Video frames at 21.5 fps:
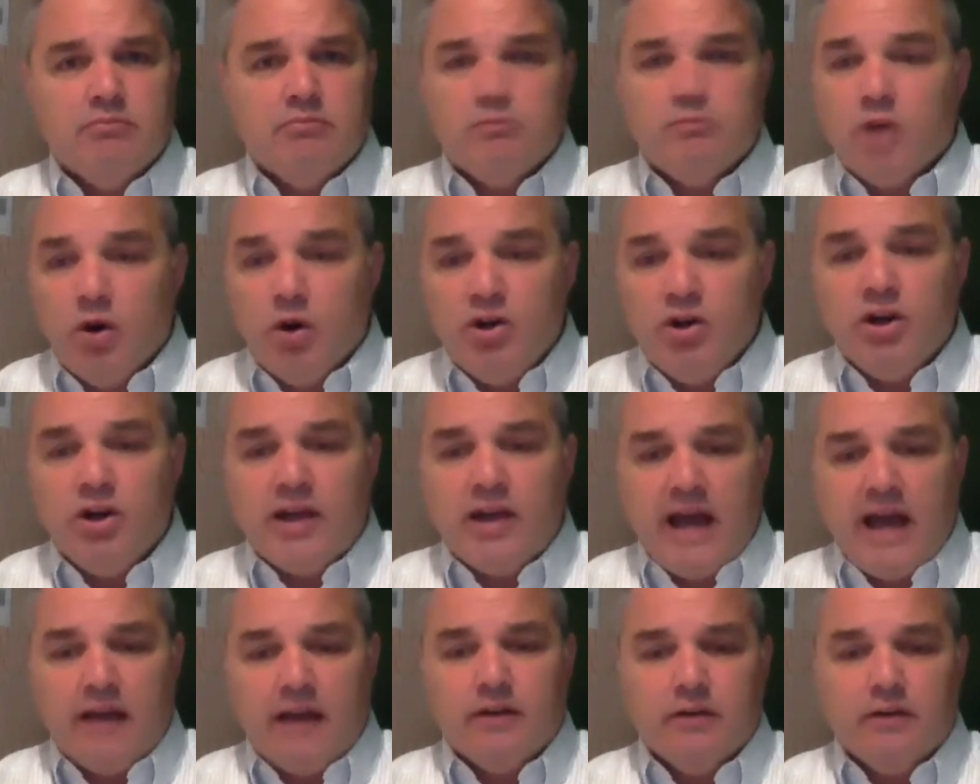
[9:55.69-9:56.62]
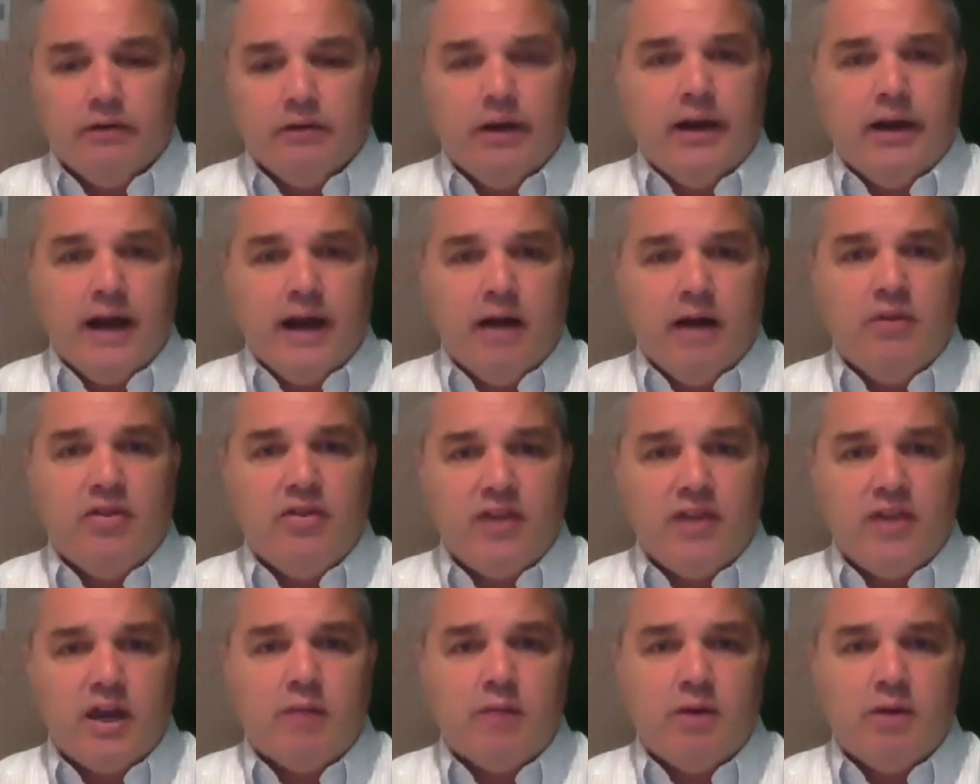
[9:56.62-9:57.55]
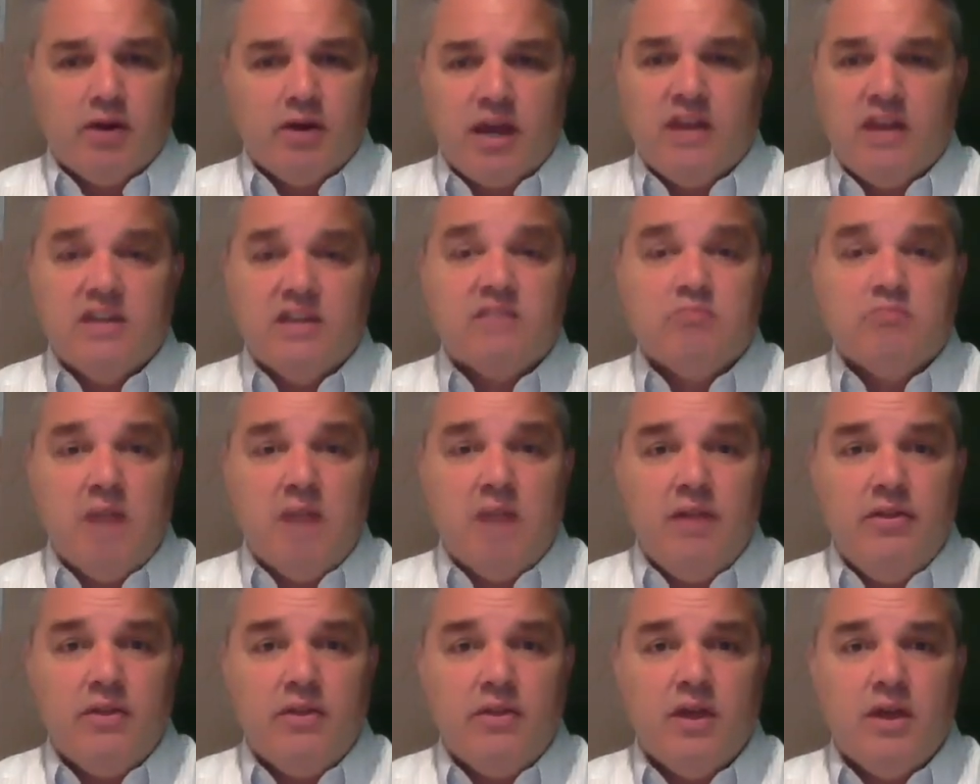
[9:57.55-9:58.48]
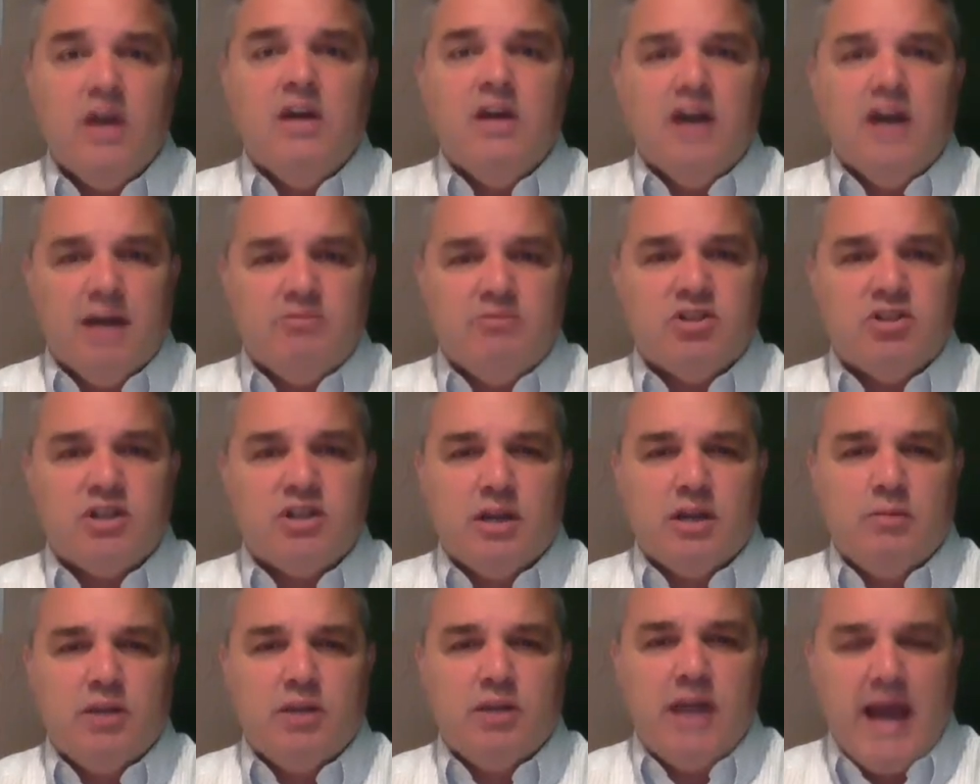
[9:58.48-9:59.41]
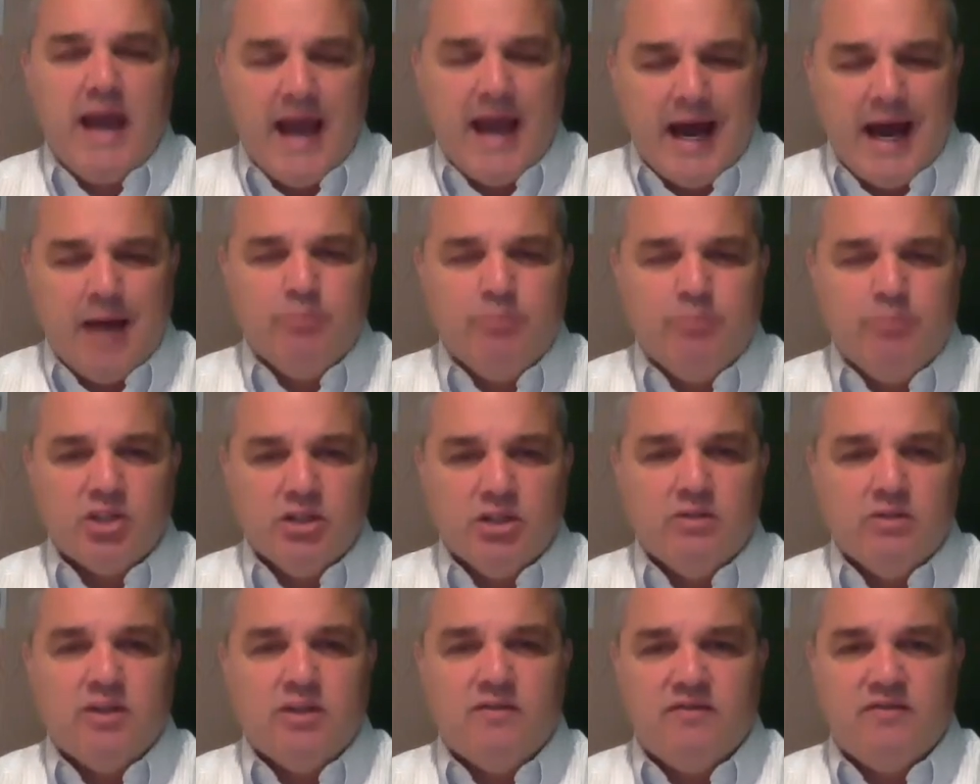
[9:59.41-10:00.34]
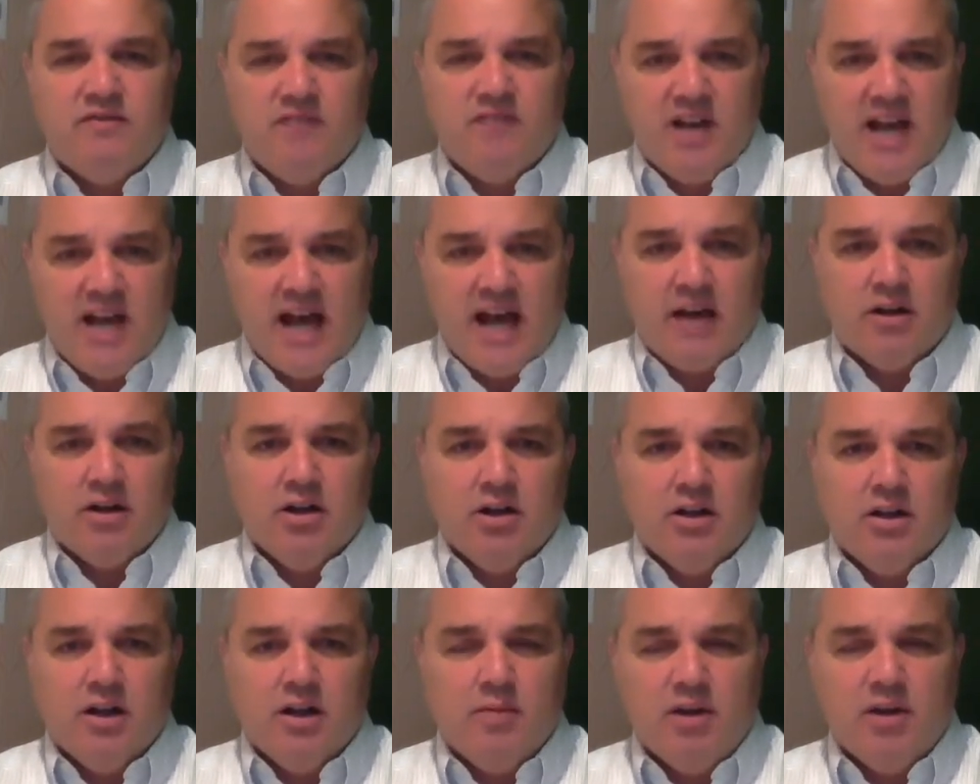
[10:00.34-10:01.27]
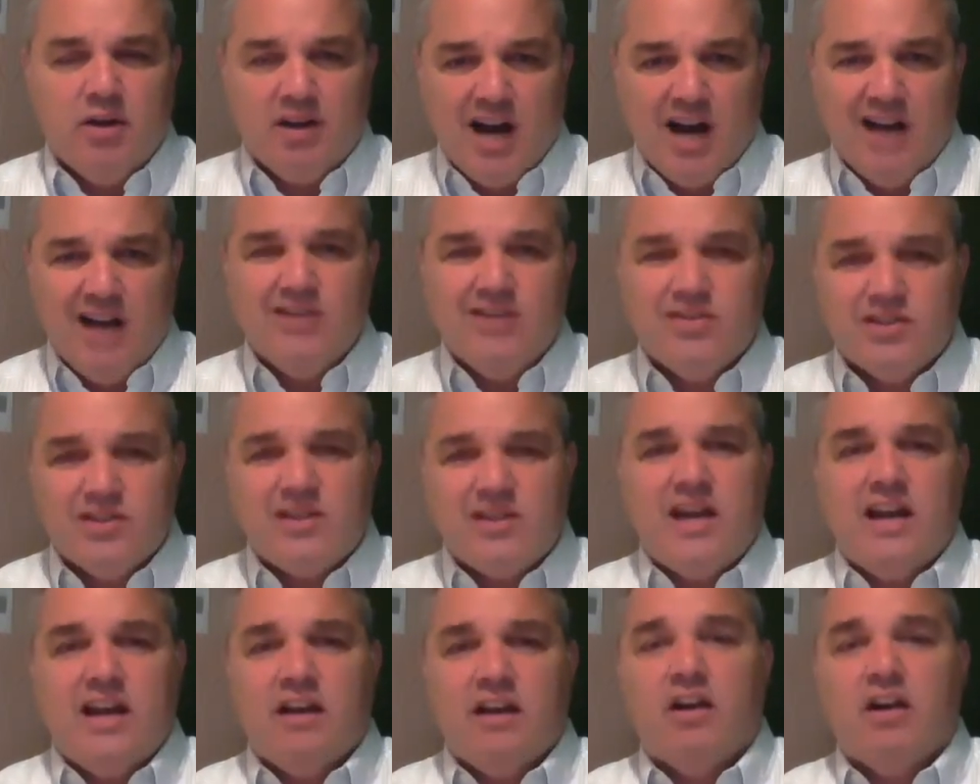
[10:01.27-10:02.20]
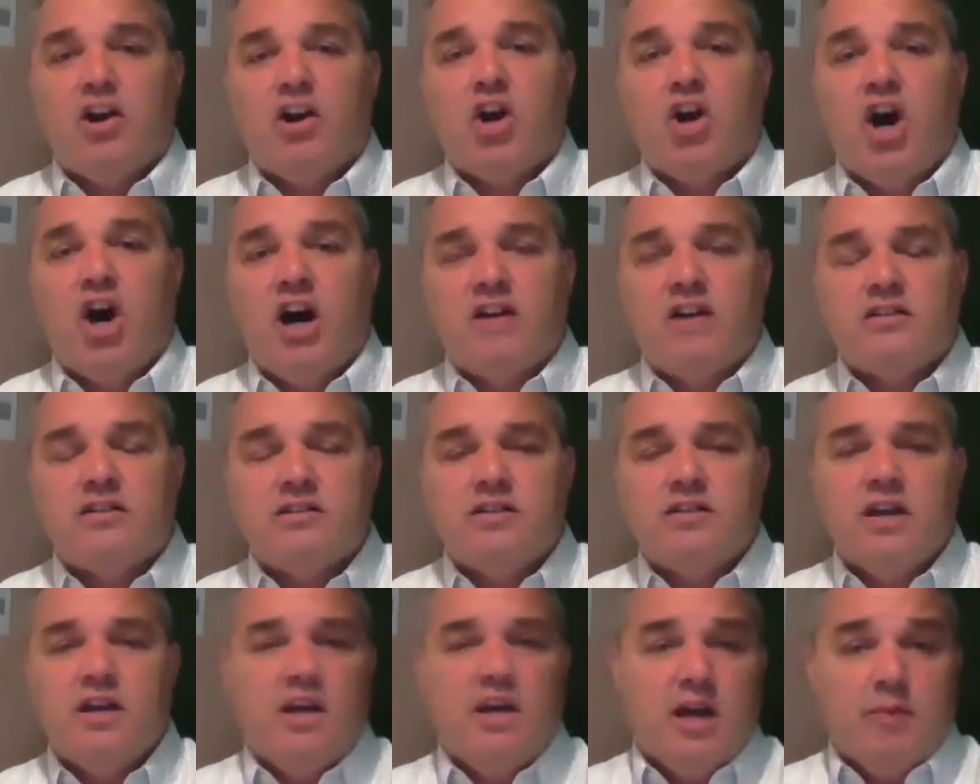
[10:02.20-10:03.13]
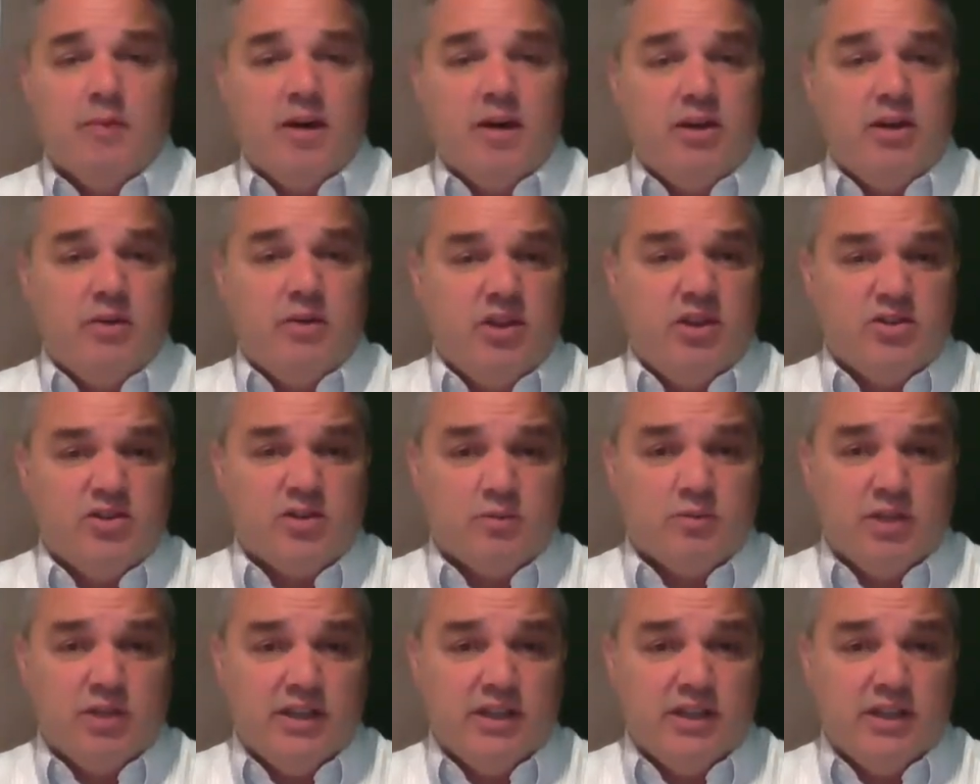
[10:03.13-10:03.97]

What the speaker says: Go to your calendar right now and think about, okay, this month, I'm just going to be absolutely fanatical about understanding our costs. And by the way, there's some really